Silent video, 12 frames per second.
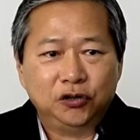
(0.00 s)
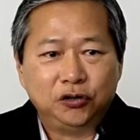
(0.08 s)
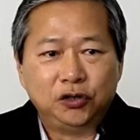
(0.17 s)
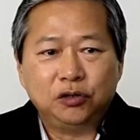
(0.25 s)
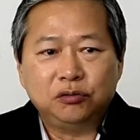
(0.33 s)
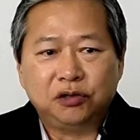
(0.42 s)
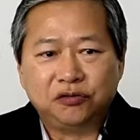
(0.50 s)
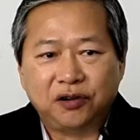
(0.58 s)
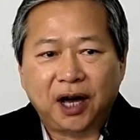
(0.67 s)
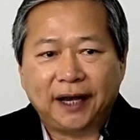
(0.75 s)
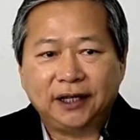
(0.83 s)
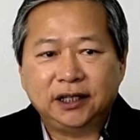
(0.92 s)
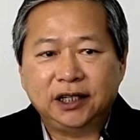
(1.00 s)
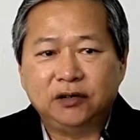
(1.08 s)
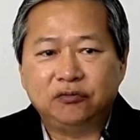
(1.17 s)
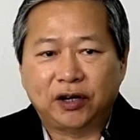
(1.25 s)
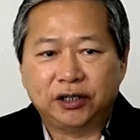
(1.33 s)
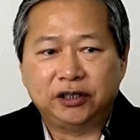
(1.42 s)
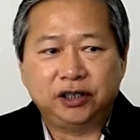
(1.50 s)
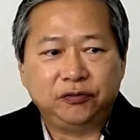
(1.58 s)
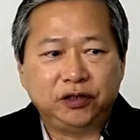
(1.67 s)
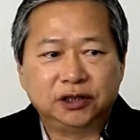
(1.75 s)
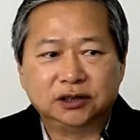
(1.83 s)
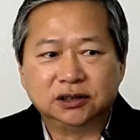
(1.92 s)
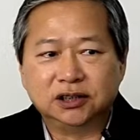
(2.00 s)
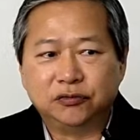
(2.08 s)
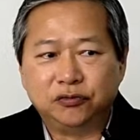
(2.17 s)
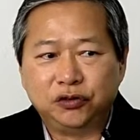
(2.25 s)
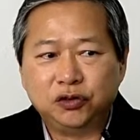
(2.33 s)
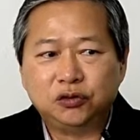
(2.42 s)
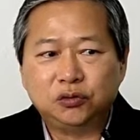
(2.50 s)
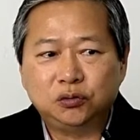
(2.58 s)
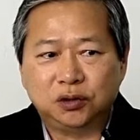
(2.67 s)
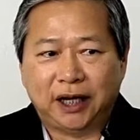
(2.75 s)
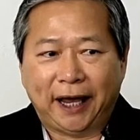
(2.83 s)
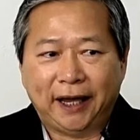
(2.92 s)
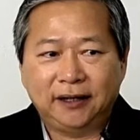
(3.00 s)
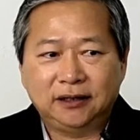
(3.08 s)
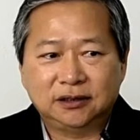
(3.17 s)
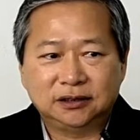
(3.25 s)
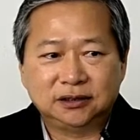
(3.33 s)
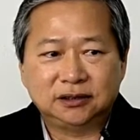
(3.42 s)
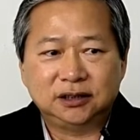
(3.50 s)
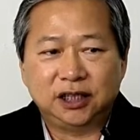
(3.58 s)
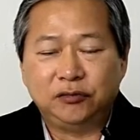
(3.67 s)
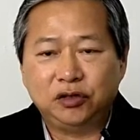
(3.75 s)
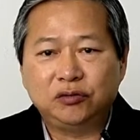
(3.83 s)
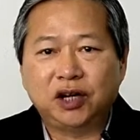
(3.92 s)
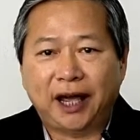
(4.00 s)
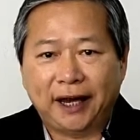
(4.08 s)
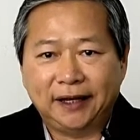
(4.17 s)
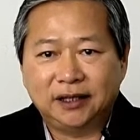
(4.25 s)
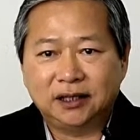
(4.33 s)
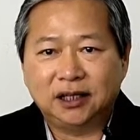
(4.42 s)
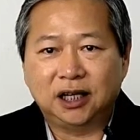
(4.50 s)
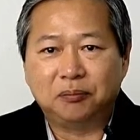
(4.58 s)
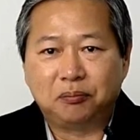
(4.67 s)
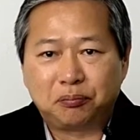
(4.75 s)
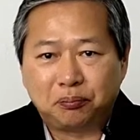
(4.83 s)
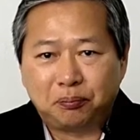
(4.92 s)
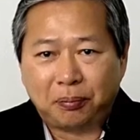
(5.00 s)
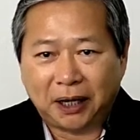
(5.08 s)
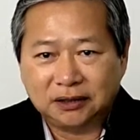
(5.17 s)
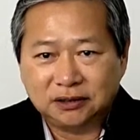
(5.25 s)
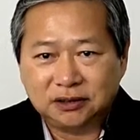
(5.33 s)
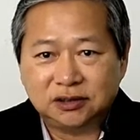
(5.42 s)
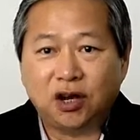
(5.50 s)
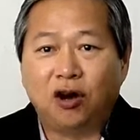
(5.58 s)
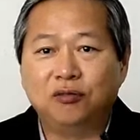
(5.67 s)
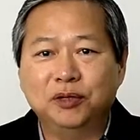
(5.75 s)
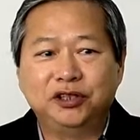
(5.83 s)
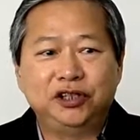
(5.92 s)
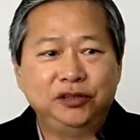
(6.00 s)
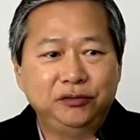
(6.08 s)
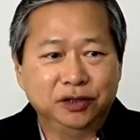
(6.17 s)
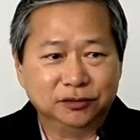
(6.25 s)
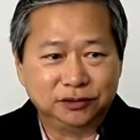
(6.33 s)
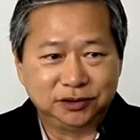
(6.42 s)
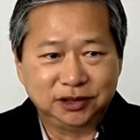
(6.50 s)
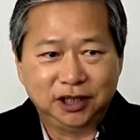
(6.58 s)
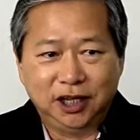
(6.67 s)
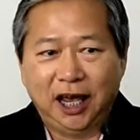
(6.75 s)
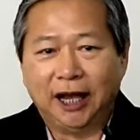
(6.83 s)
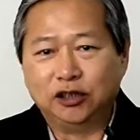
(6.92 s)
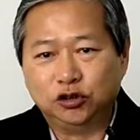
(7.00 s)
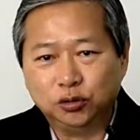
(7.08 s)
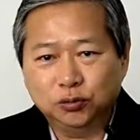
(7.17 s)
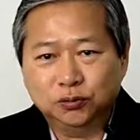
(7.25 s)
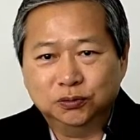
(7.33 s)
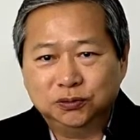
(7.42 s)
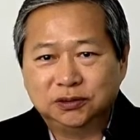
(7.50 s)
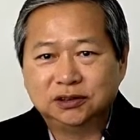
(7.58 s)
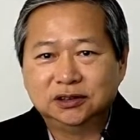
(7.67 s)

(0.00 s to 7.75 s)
You will find it very difficult if you were handed a bunch of materials and tools